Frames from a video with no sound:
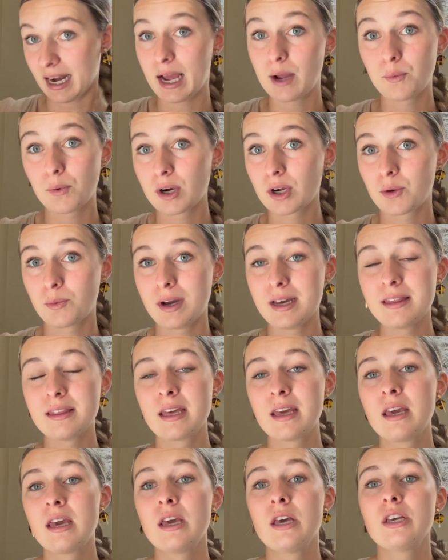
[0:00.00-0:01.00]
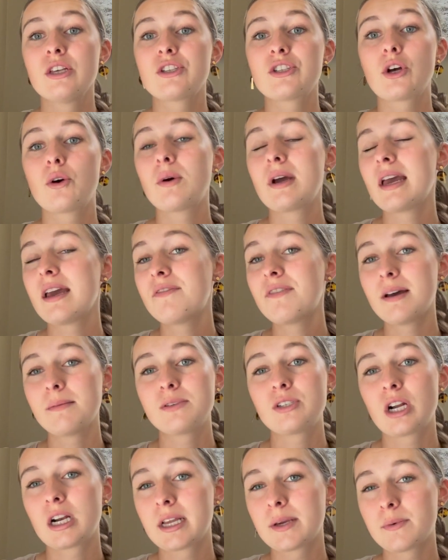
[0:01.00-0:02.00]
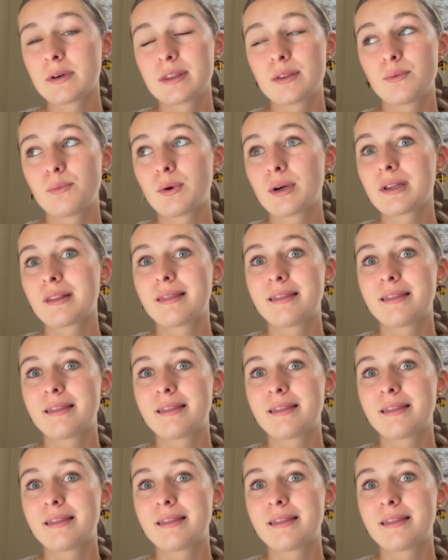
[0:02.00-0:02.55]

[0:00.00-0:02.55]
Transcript: work with. So if I'm starting with the word